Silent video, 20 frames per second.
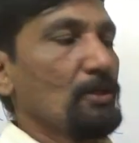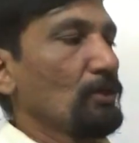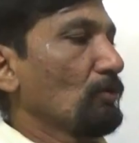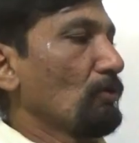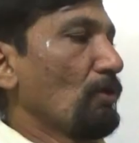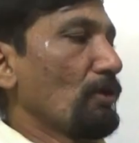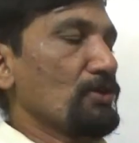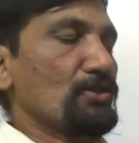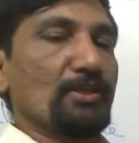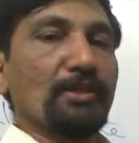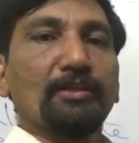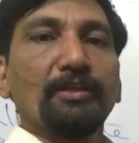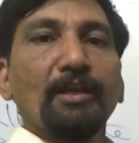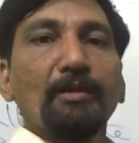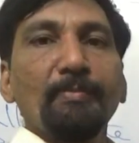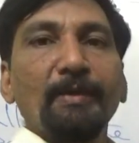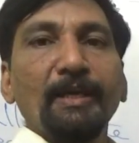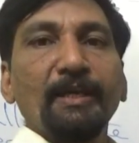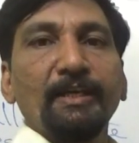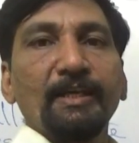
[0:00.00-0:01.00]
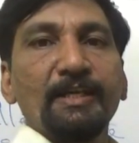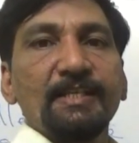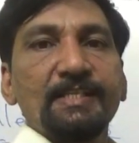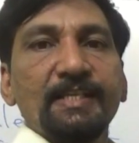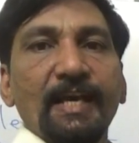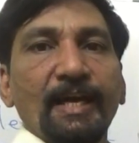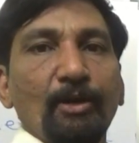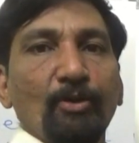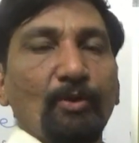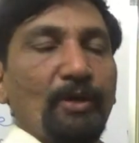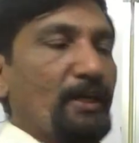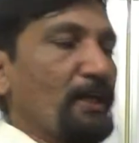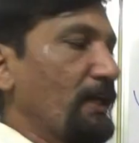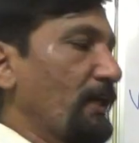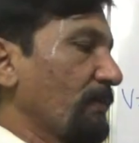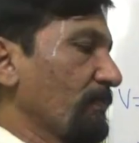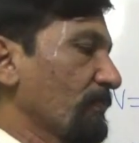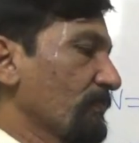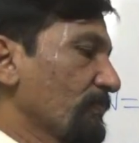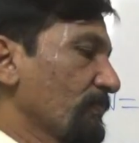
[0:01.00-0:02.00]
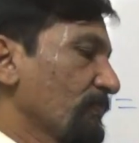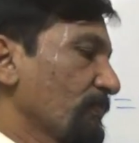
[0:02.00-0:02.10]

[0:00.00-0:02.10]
constant. The remaining is air only now.